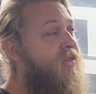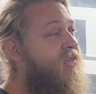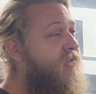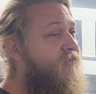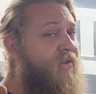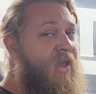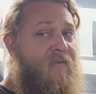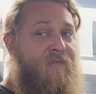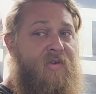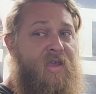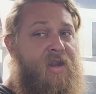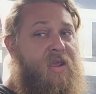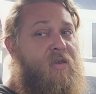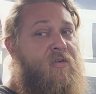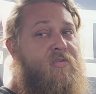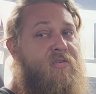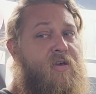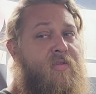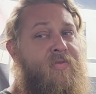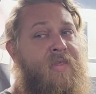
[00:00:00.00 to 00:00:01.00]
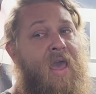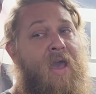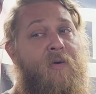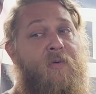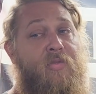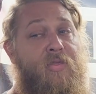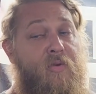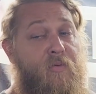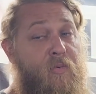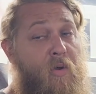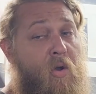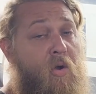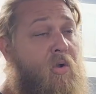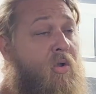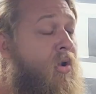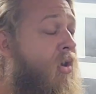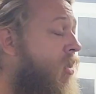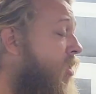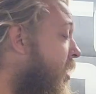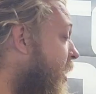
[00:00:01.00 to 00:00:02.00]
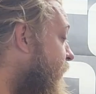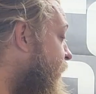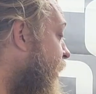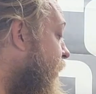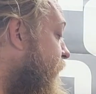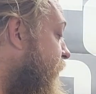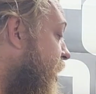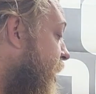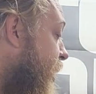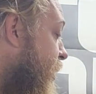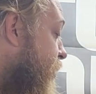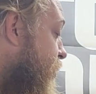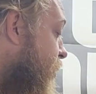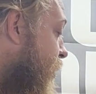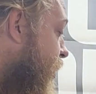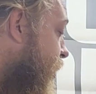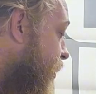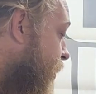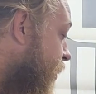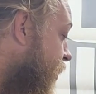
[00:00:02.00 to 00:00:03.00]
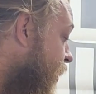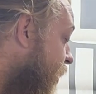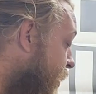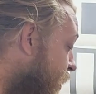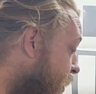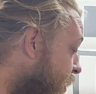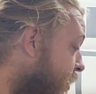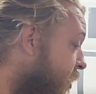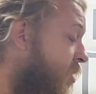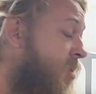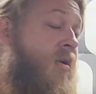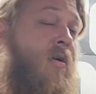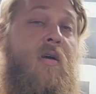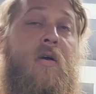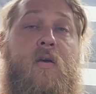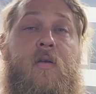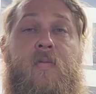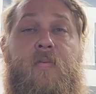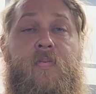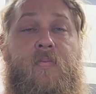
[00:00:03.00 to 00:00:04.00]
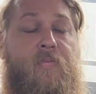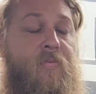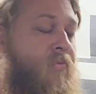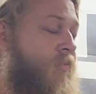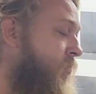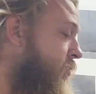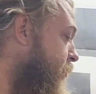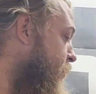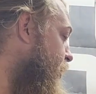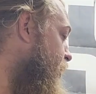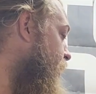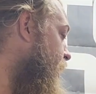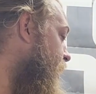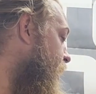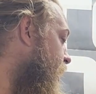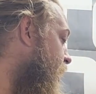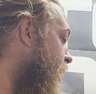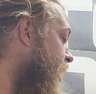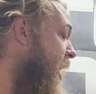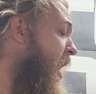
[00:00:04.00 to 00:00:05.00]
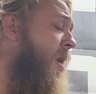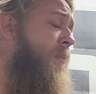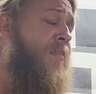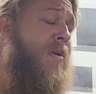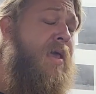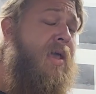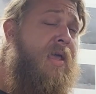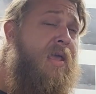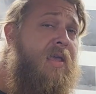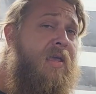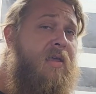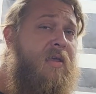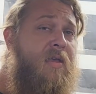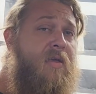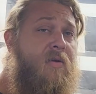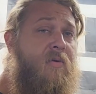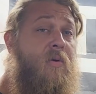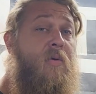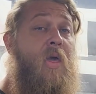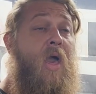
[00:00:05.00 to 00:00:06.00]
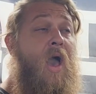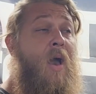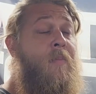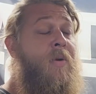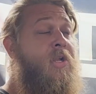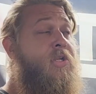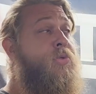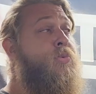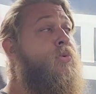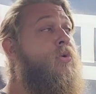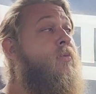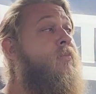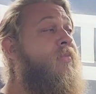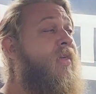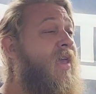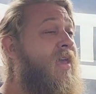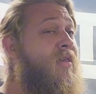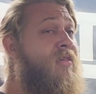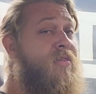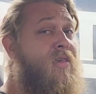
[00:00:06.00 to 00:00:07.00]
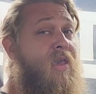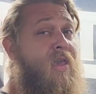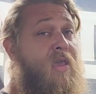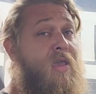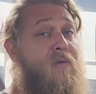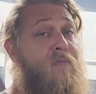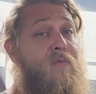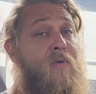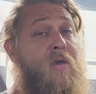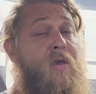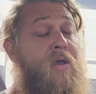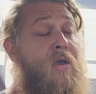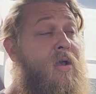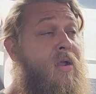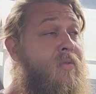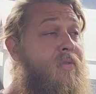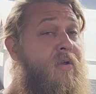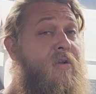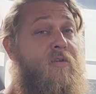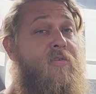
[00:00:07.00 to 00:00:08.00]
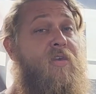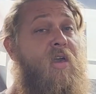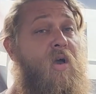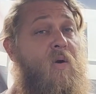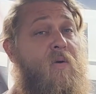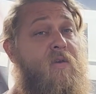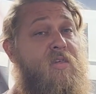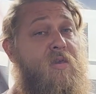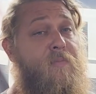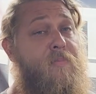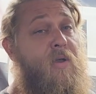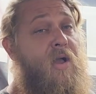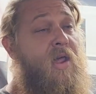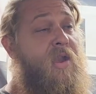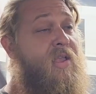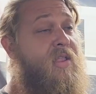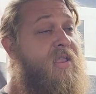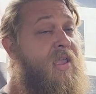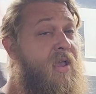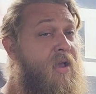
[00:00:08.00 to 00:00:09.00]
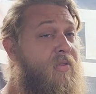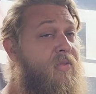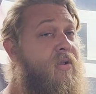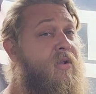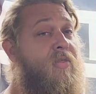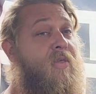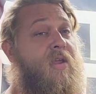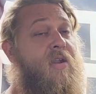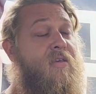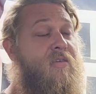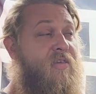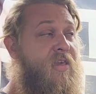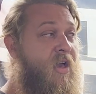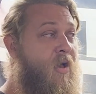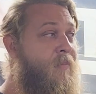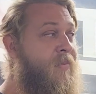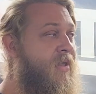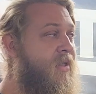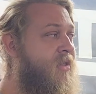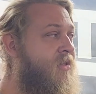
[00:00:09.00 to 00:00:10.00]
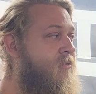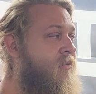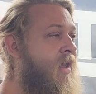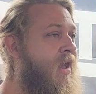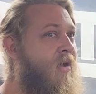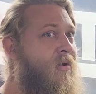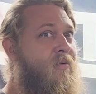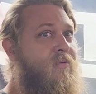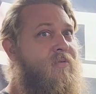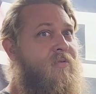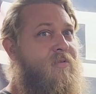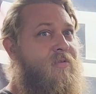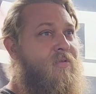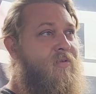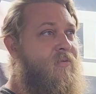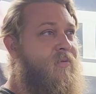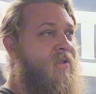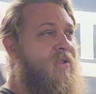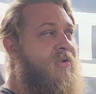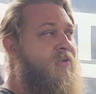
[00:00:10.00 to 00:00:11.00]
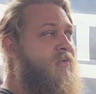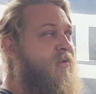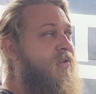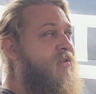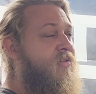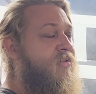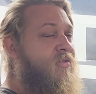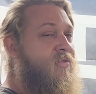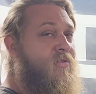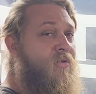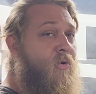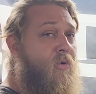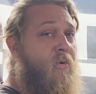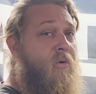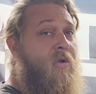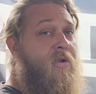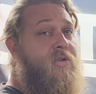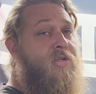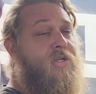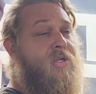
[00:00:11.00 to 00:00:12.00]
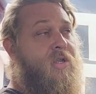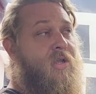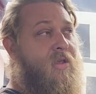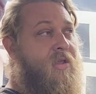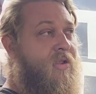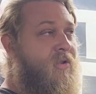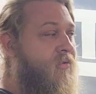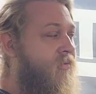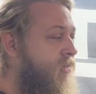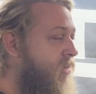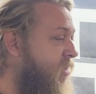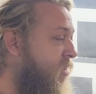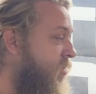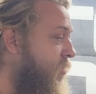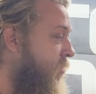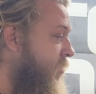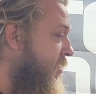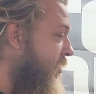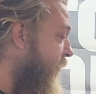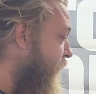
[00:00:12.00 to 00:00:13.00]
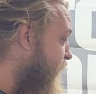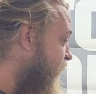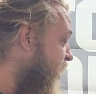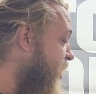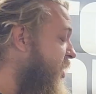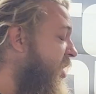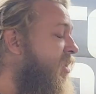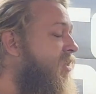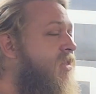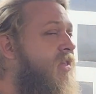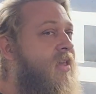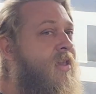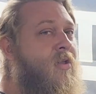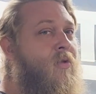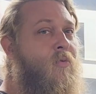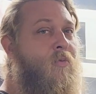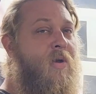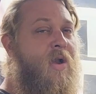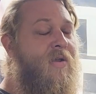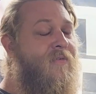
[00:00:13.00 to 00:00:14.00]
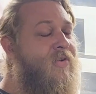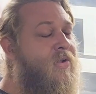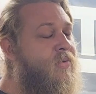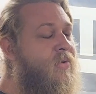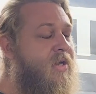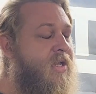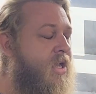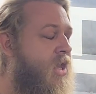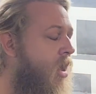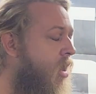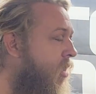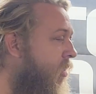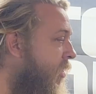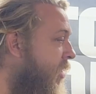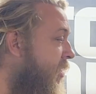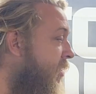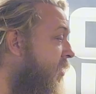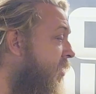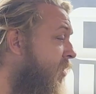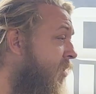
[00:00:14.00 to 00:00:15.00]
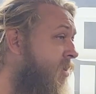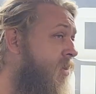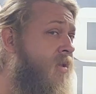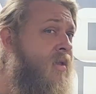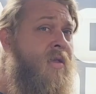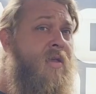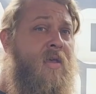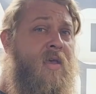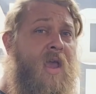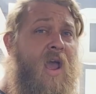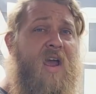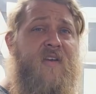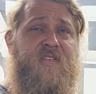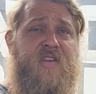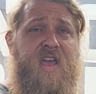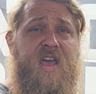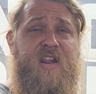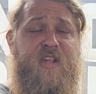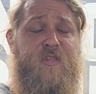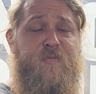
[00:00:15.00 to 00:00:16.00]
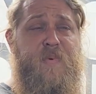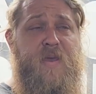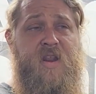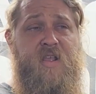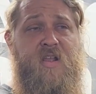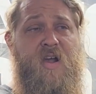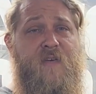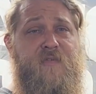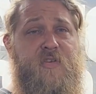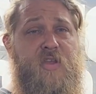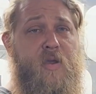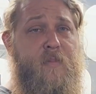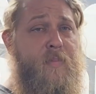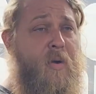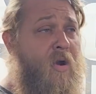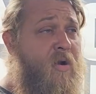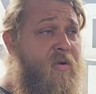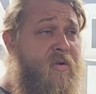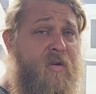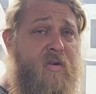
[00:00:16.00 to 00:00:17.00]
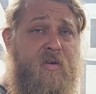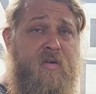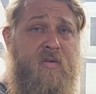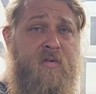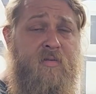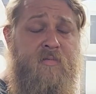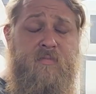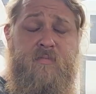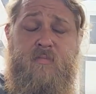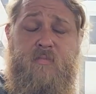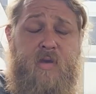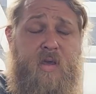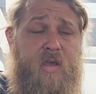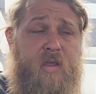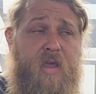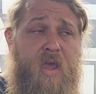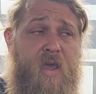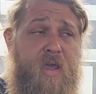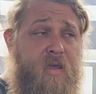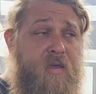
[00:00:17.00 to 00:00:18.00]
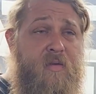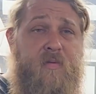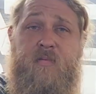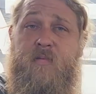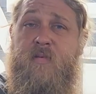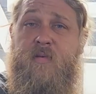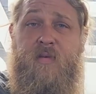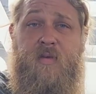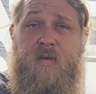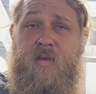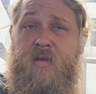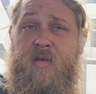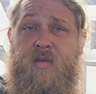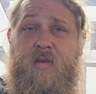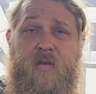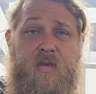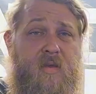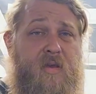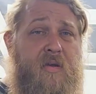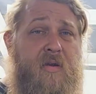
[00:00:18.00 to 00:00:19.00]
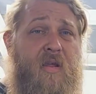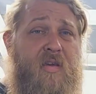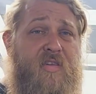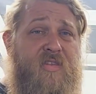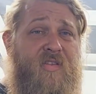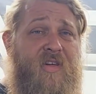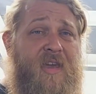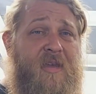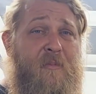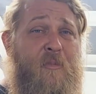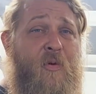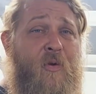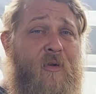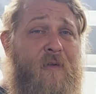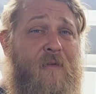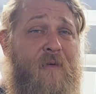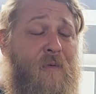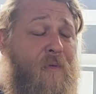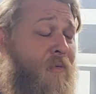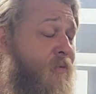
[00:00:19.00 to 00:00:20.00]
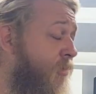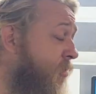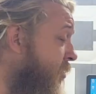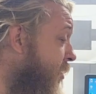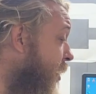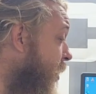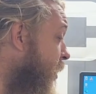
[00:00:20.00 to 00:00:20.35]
I've got videos on that with the roll cart. I've got videos on with the Epiq, with how much room they save. There's always a product out there that is helping you out to increase storage, to increase efficiency, whatever you want to call it. However, you got to spin it off to your partner. I mean, hey, who doesn't like more tools?